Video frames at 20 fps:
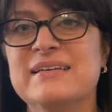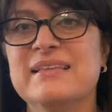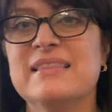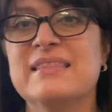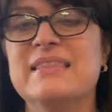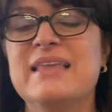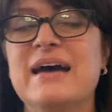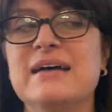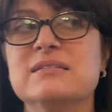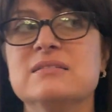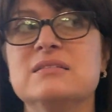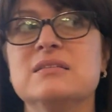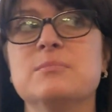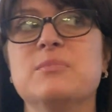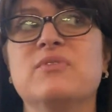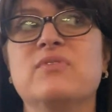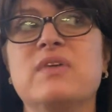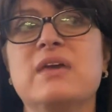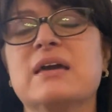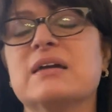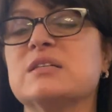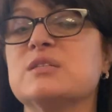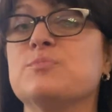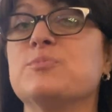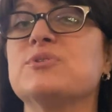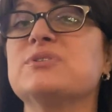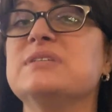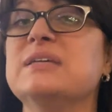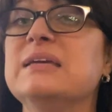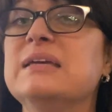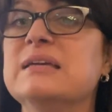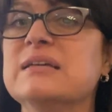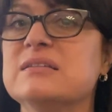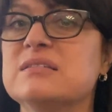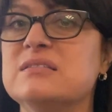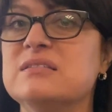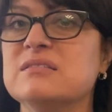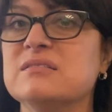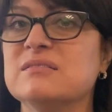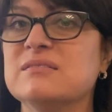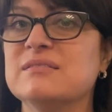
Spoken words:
That some of the expertise